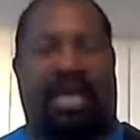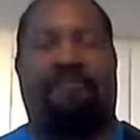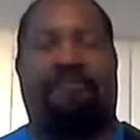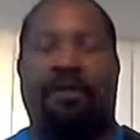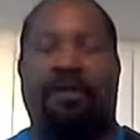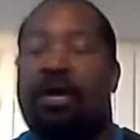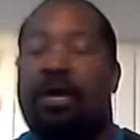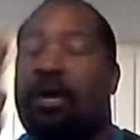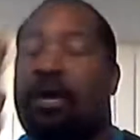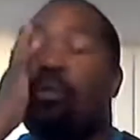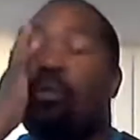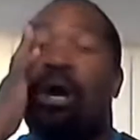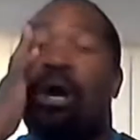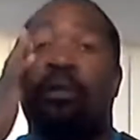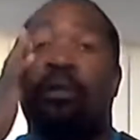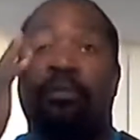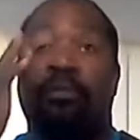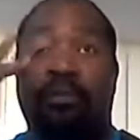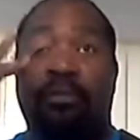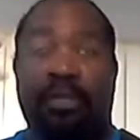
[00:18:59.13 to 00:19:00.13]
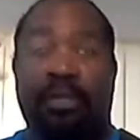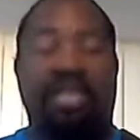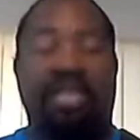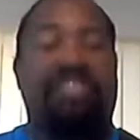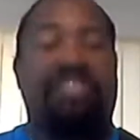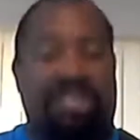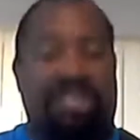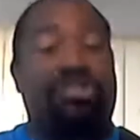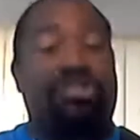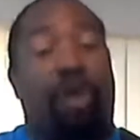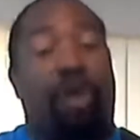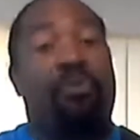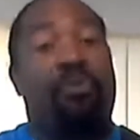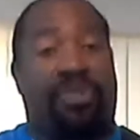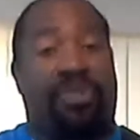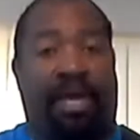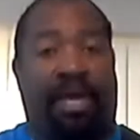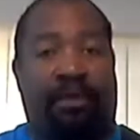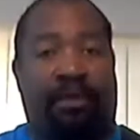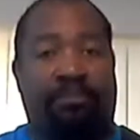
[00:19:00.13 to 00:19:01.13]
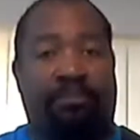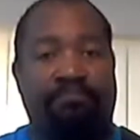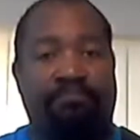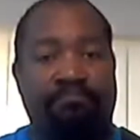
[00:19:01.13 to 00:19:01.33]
stuff. Well, it's a show thing.